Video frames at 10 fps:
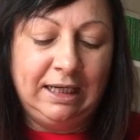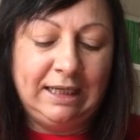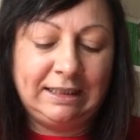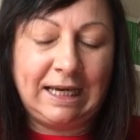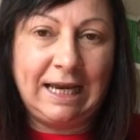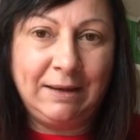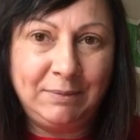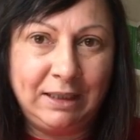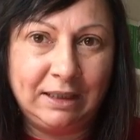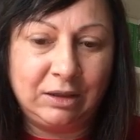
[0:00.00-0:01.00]
"It's
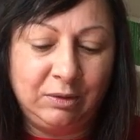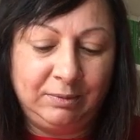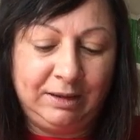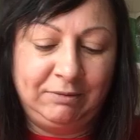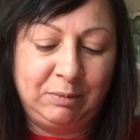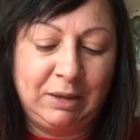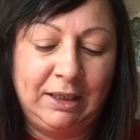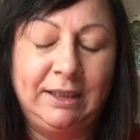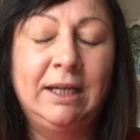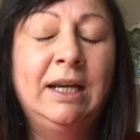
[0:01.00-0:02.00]
Hamlet," Conley replied.